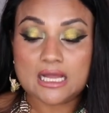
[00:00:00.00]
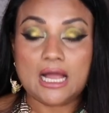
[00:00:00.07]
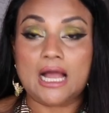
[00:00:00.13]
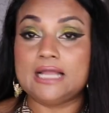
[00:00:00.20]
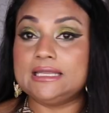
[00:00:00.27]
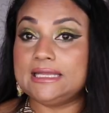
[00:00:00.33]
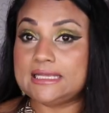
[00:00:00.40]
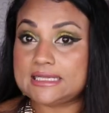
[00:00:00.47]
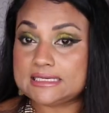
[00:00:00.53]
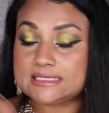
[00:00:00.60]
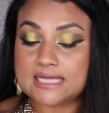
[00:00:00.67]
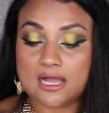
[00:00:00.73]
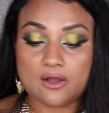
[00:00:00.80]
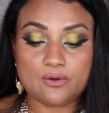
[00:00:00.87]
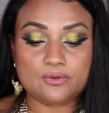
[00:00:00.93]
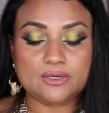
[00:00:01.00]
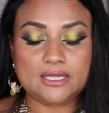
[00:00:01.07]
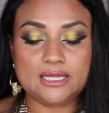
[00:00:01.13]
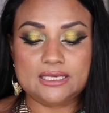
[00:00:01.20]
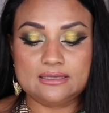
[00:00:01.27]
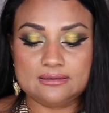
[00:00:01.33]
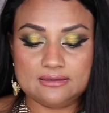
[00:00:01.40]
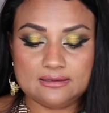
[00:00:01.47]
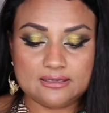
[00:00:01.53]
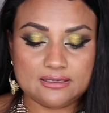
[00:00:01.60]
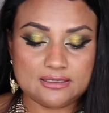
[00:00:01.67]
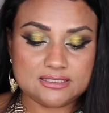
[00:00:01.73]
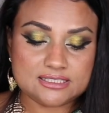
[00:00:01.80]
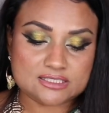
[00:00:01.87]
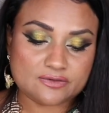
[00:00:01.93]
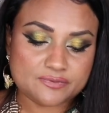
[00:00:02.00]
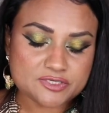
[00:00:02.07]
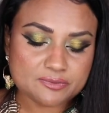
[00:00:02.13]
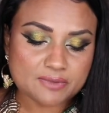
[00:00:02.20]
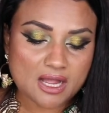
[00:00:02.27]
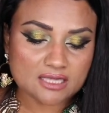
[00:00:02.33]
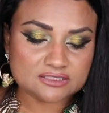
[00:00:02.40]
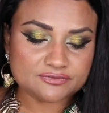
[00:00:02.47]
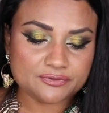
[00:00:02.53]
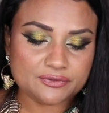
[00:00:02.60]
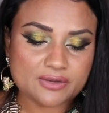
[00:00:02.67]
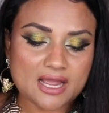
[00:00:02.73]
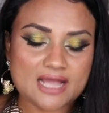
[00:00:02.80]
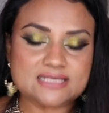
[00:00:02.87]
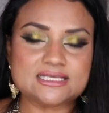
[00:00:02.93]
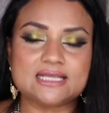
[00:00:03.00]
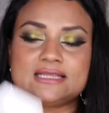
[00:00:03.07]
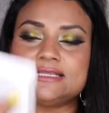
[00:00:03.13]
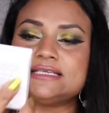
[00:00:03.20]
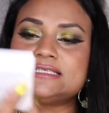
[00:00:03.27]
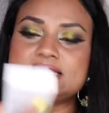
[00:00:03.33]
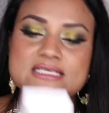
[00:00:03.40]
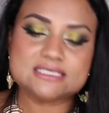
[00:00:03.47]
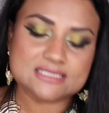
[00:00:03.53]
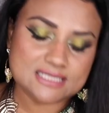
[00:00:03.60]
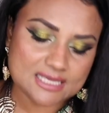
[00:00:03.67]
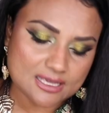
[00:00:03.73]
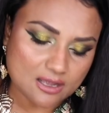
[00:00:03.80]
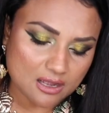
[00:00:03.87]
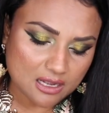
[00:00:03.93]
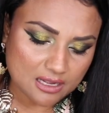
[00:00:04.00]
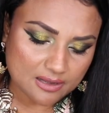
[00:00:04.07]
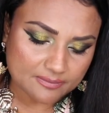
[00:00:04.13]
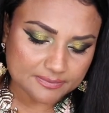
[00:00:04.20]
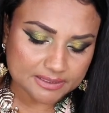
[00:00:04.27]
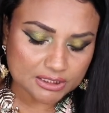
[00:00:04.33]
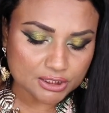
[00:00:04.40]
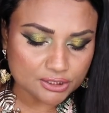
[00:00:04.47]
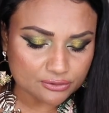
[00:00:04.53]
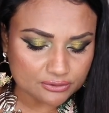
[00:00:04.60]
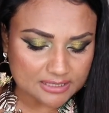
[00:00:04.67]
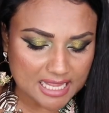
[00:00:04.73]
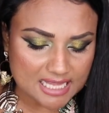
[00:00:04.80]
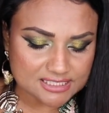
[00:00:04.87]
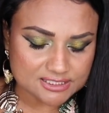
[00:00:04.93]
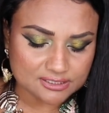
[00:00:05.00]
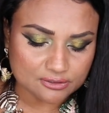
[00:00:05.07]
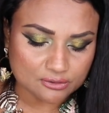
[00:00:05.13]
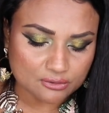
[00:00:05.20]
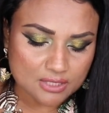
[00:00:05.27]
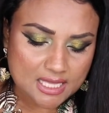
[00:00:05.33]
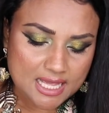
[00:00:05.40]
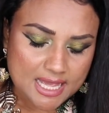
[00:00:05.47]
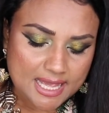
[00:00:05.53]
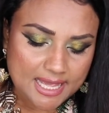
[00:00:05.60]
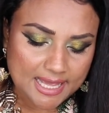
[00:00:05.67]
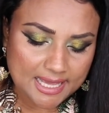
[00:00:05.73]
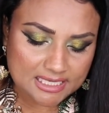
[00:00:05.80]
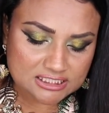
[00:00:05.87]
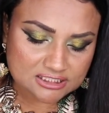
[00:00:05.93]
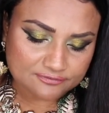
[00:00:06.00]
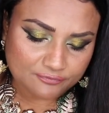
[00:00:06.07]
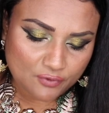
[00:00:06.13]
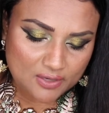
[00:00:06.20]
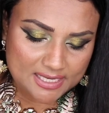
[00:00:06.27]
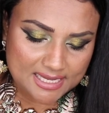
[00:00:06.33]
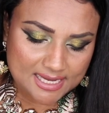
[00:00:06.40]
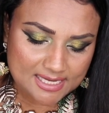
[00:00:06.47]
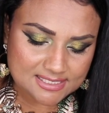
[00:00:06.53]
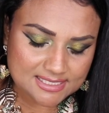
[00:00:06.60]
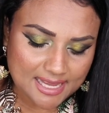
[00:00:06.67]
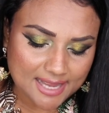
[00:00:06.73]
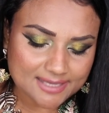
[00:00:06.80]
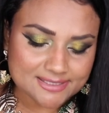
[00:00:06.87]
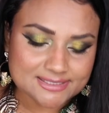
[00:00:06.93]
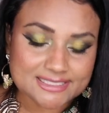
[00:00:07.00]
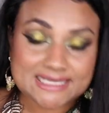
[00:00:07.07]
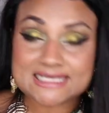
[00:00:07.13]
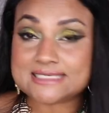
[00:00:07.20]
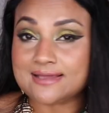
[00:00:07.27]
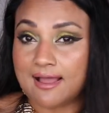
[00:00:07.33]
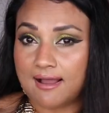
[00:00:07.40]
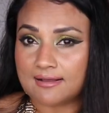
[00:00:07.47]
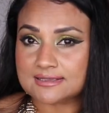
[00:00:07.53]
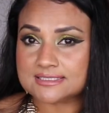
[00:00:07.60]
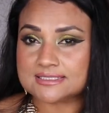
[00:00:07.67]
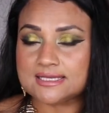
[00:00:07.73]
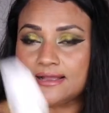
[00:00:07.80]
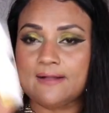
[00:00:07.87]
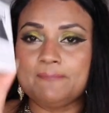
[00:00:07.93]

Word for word: I'll link it down in the description box for you guys. And this is the um, Erno Laszlo Exfoliate and Detox.